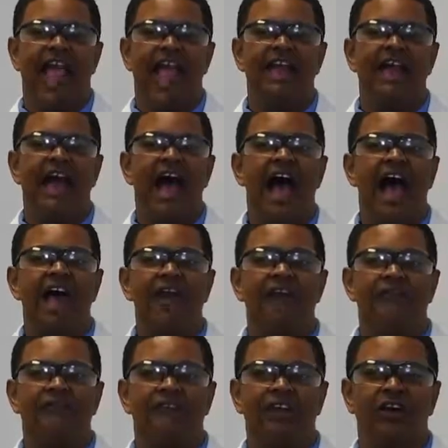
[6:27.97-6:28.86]
and a
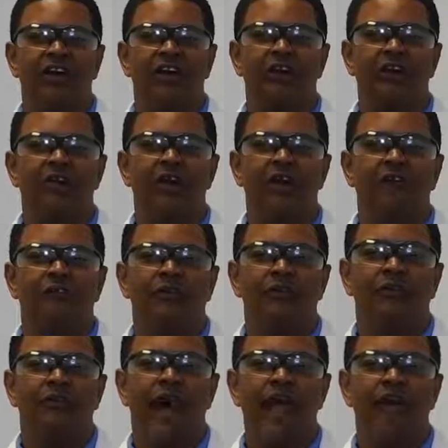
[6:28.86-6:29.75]
higher flow
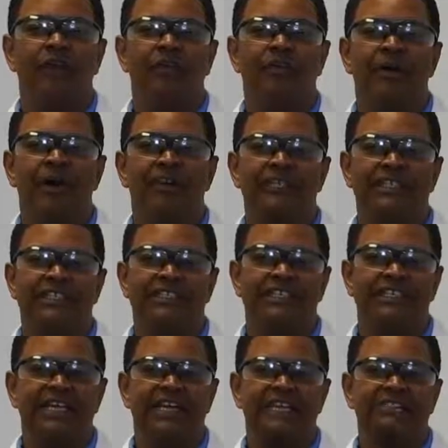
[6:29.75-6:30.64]
for vial purge at
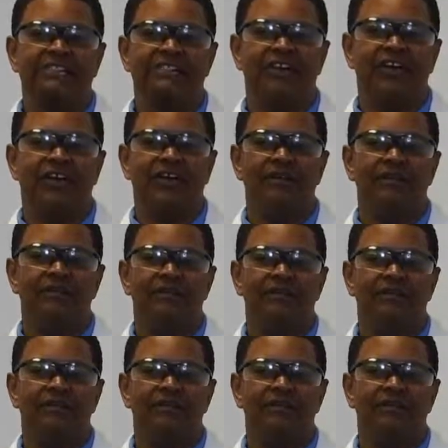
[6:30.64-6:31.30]
the test start.